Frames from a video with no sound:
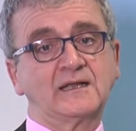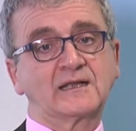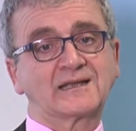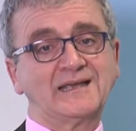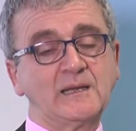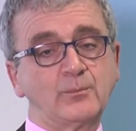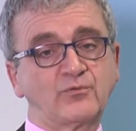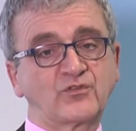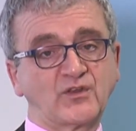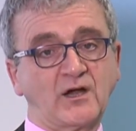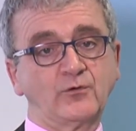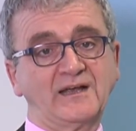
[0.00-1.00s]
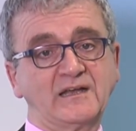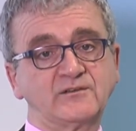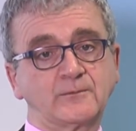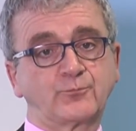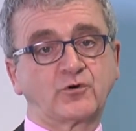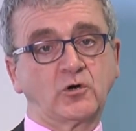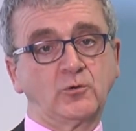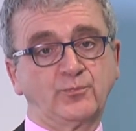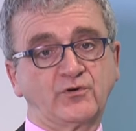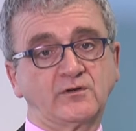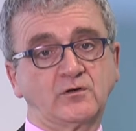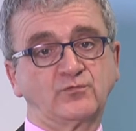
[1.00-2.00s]
Keep thorough and
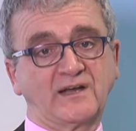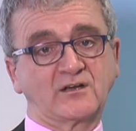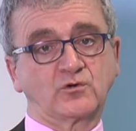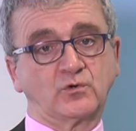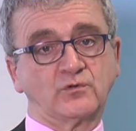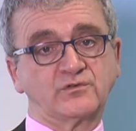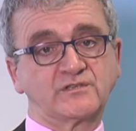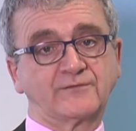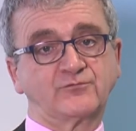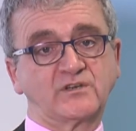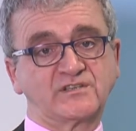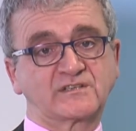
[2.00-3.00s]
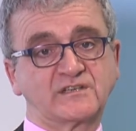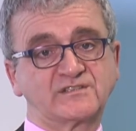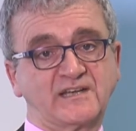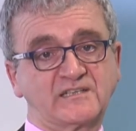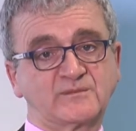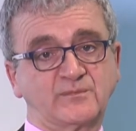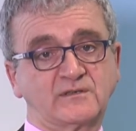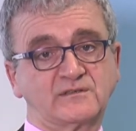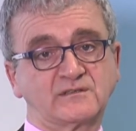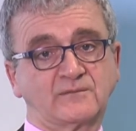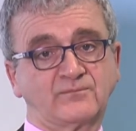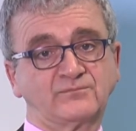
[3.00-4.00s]
appropriate records of risk assessment.